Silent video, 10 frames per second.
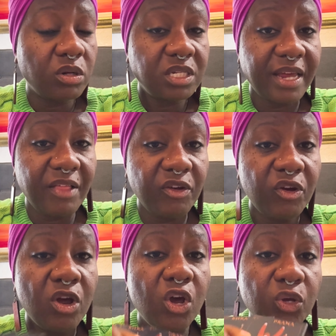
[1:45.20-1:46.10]
together,
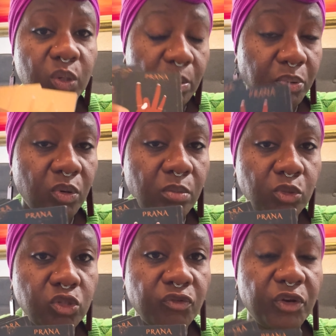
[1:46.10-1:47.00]
you could pull a
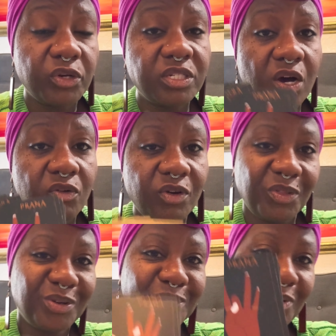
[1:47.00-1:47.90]
mudra for yourself. Oh,
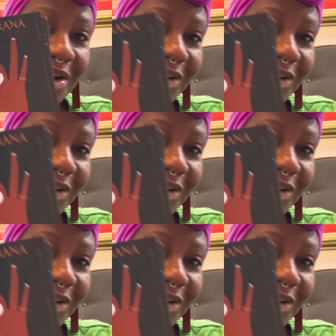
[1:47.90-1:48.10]
there goes a prana